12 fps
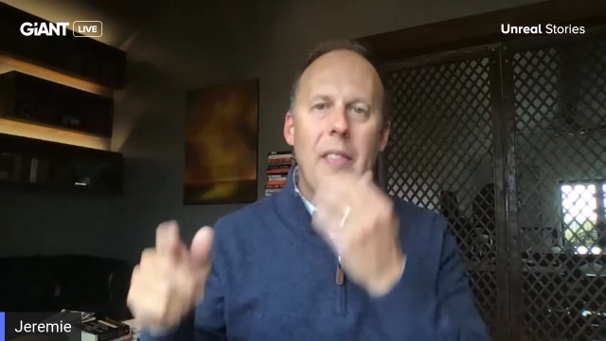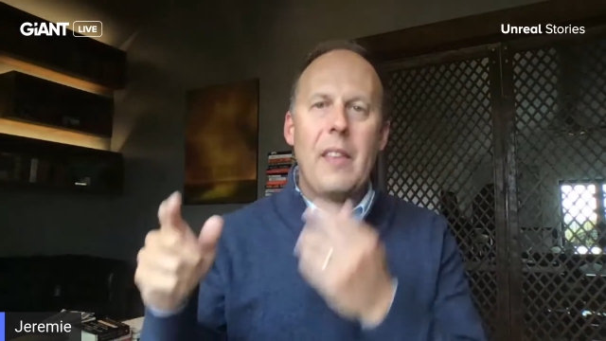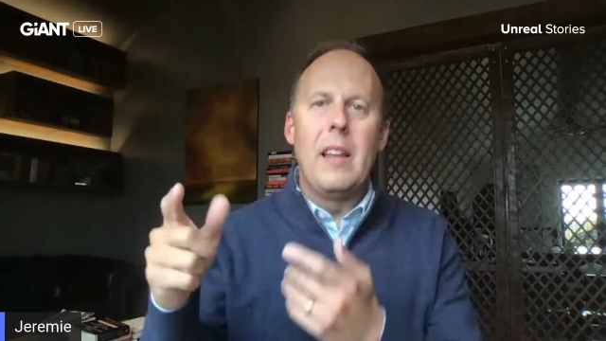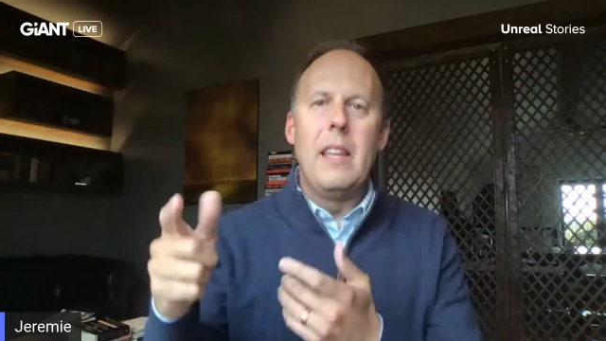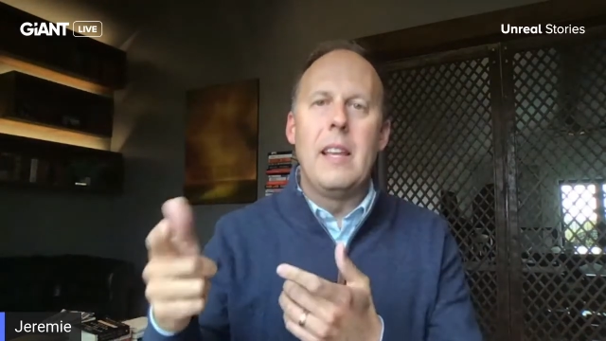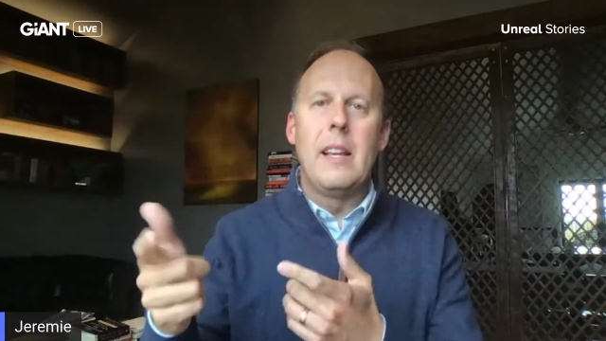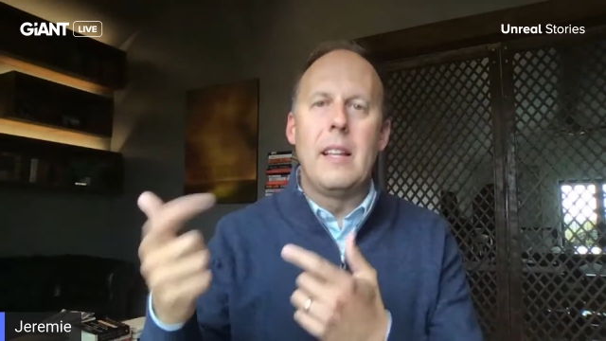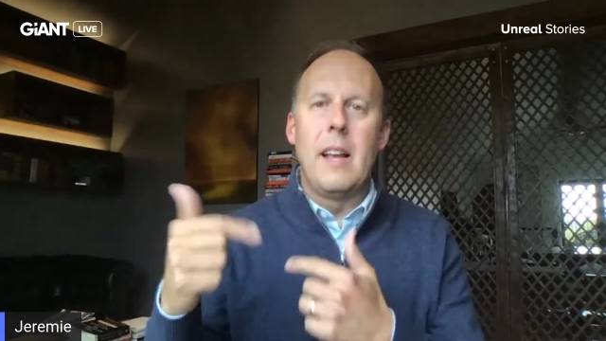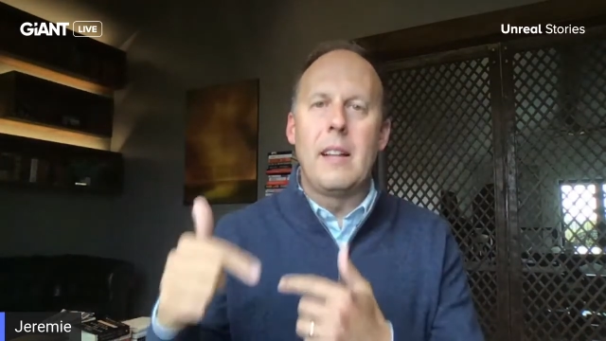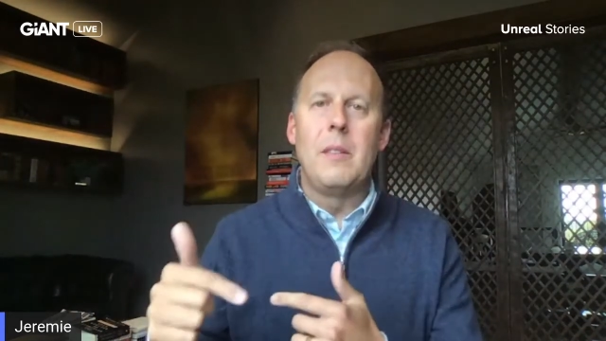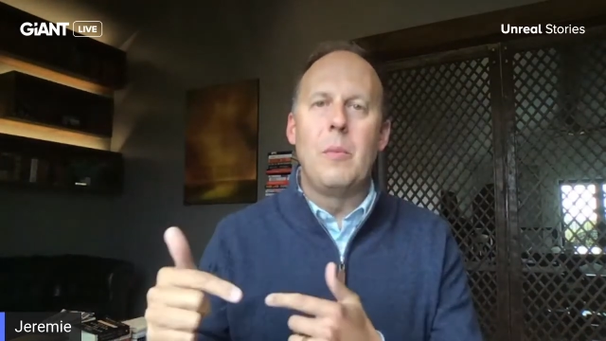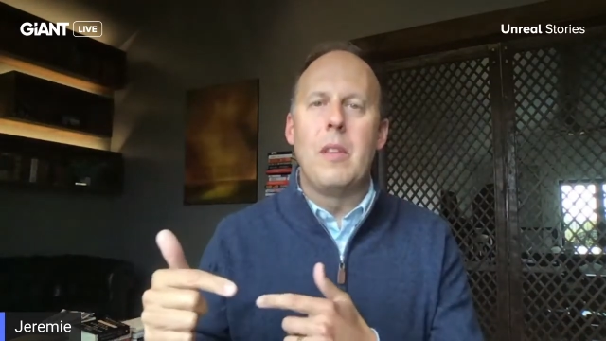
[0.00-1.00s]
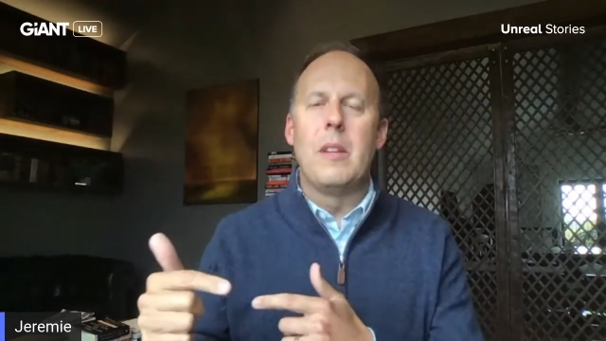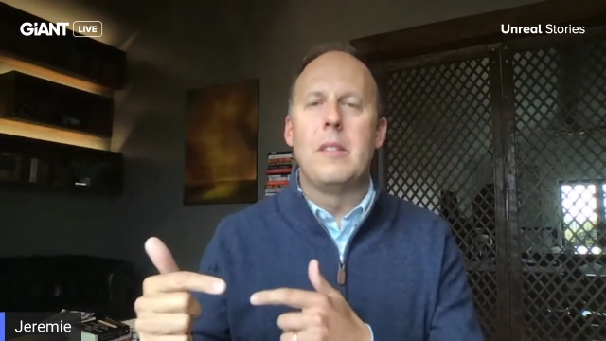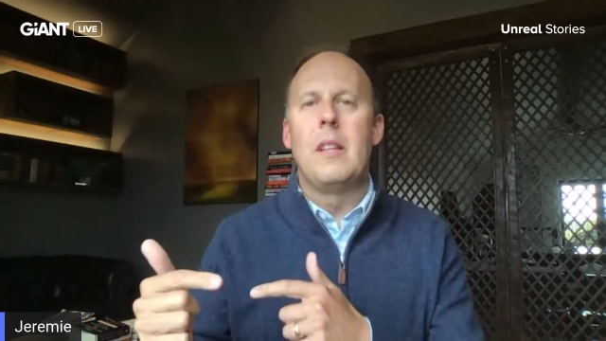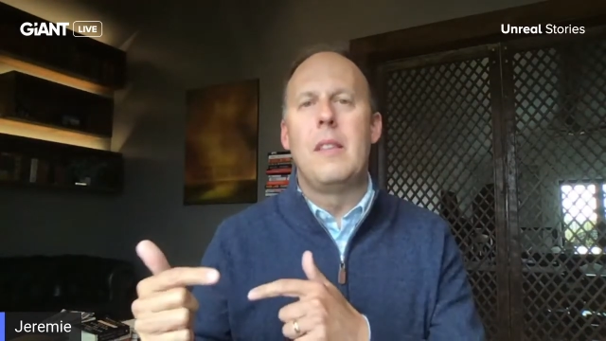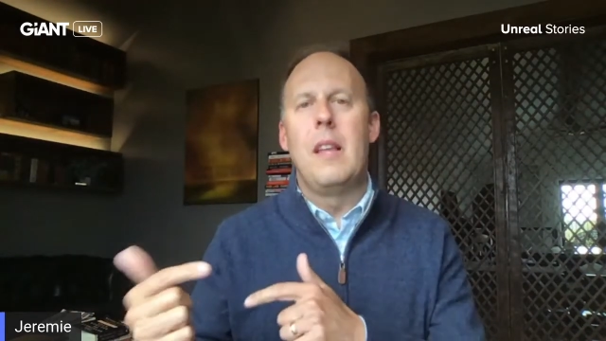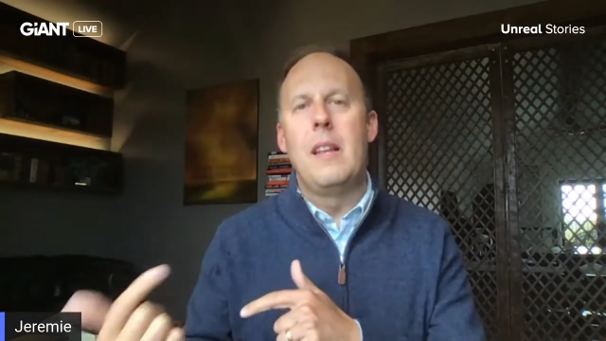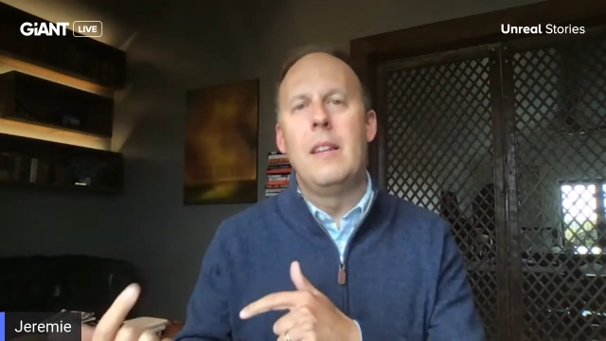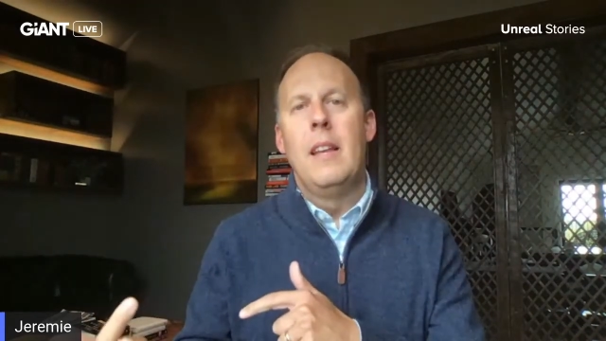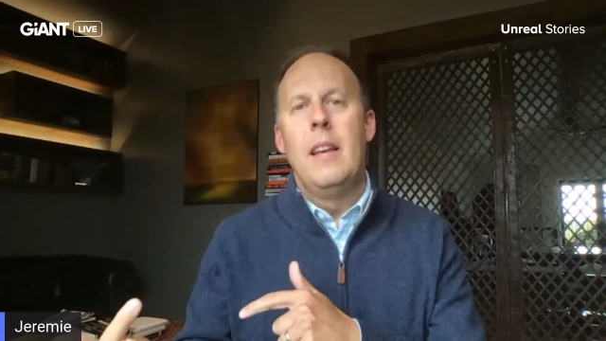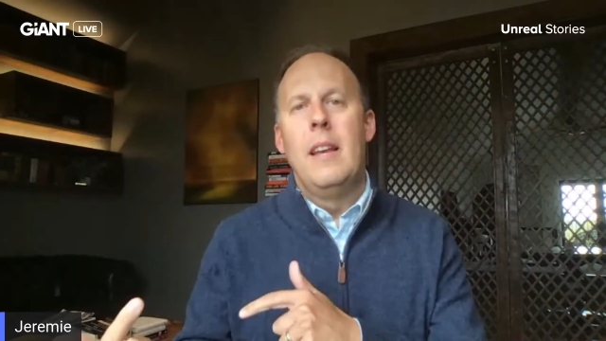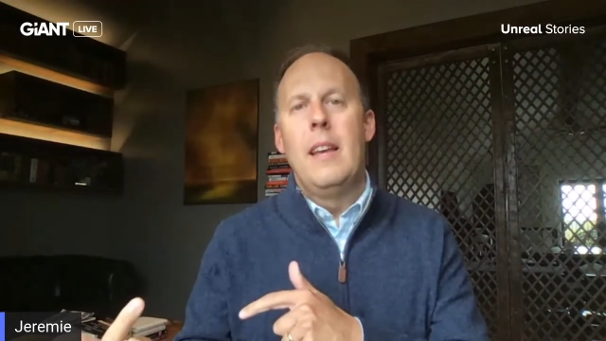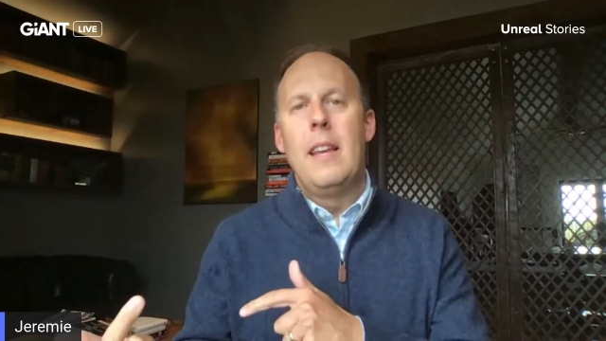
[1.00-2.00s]
And then he connected with us. And then
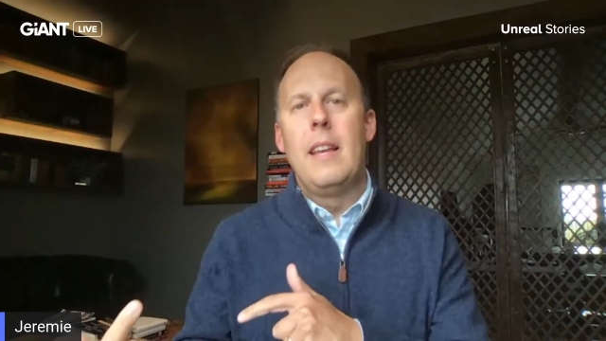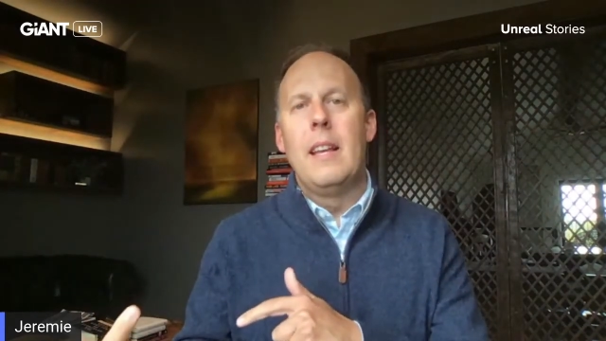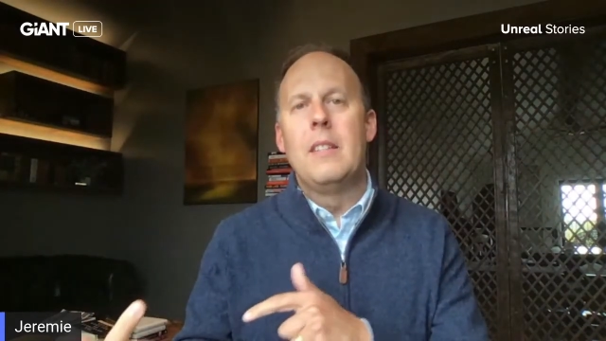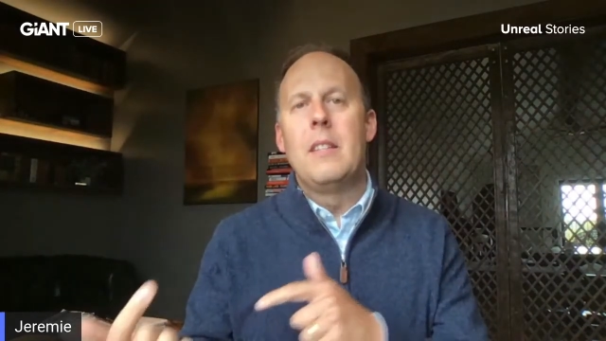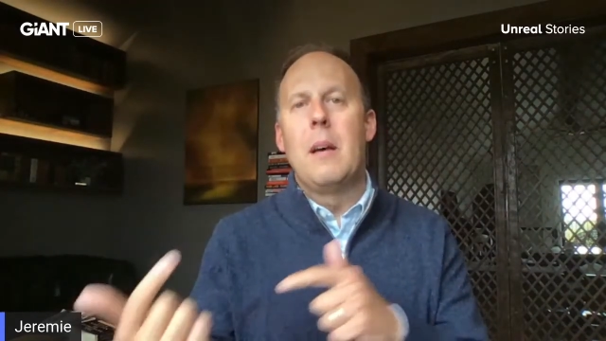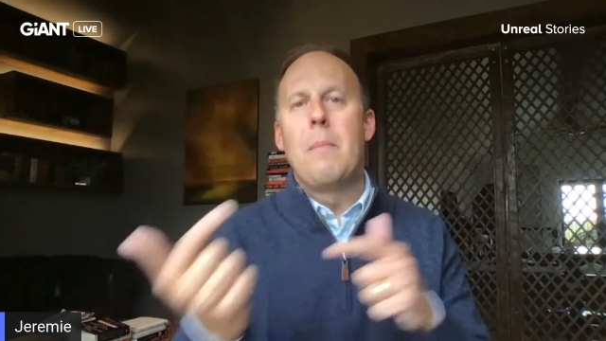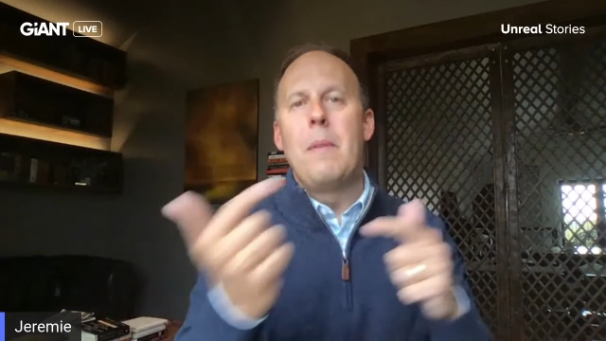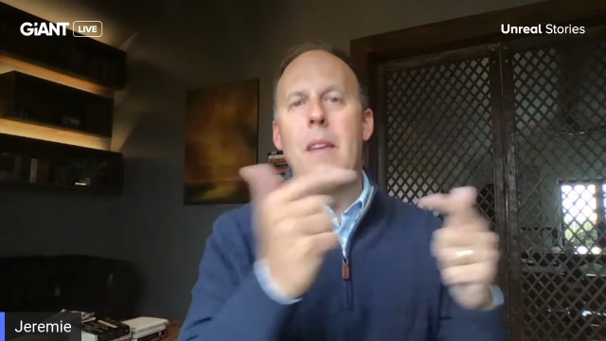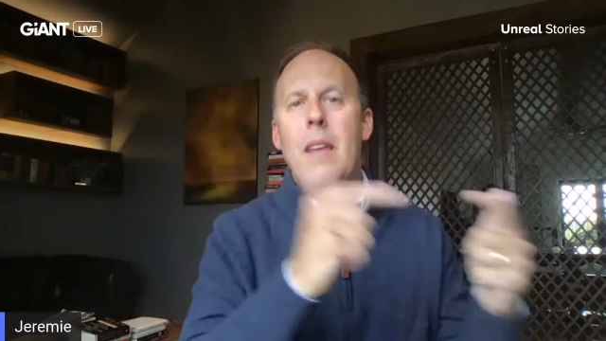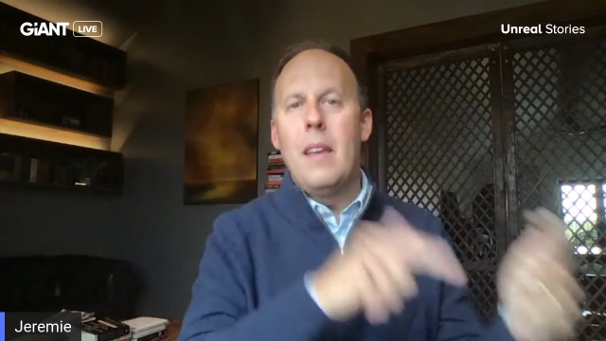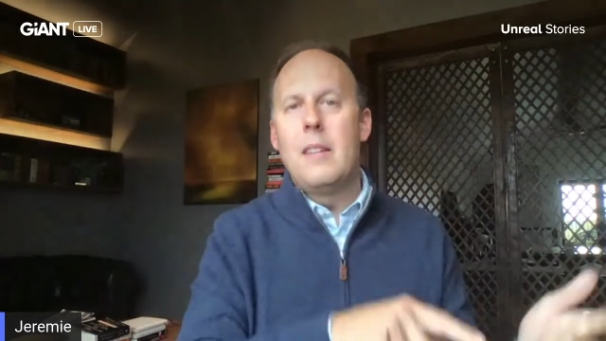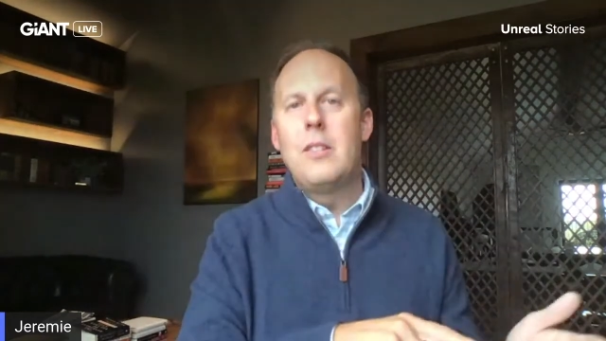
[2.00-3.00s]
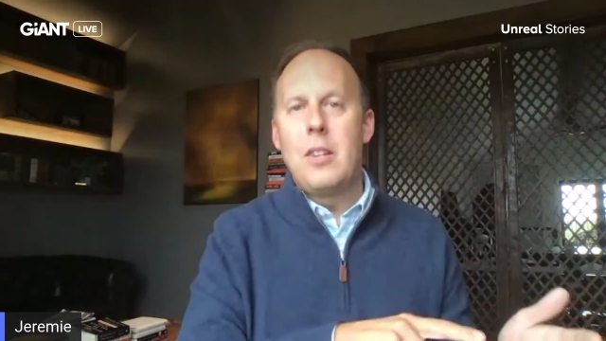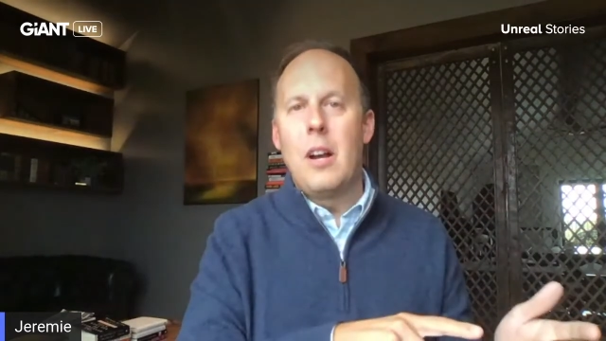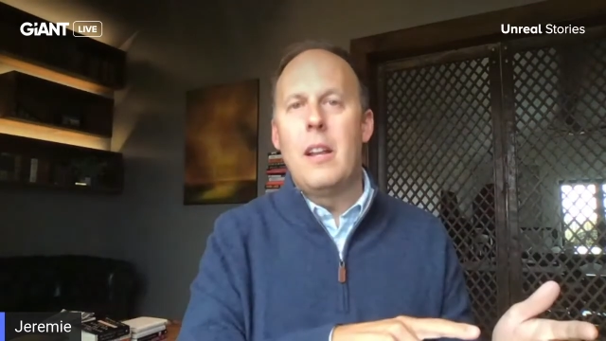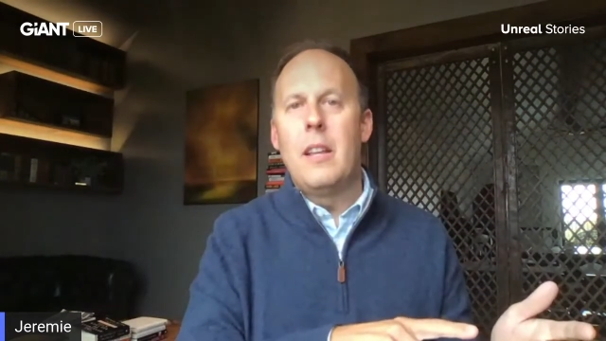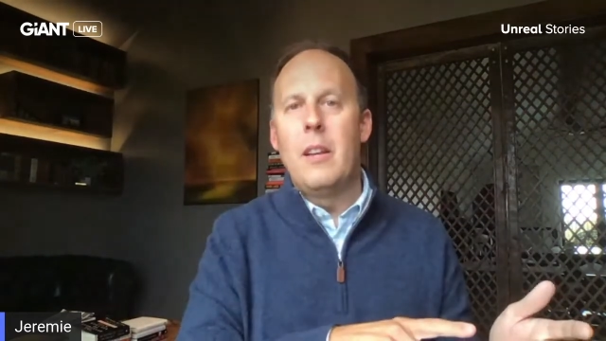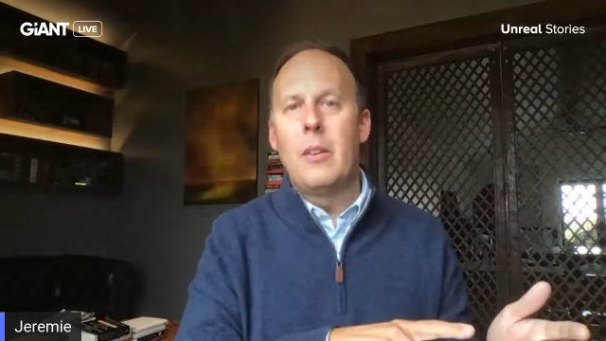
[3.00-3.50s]
he ends up in Shawnee,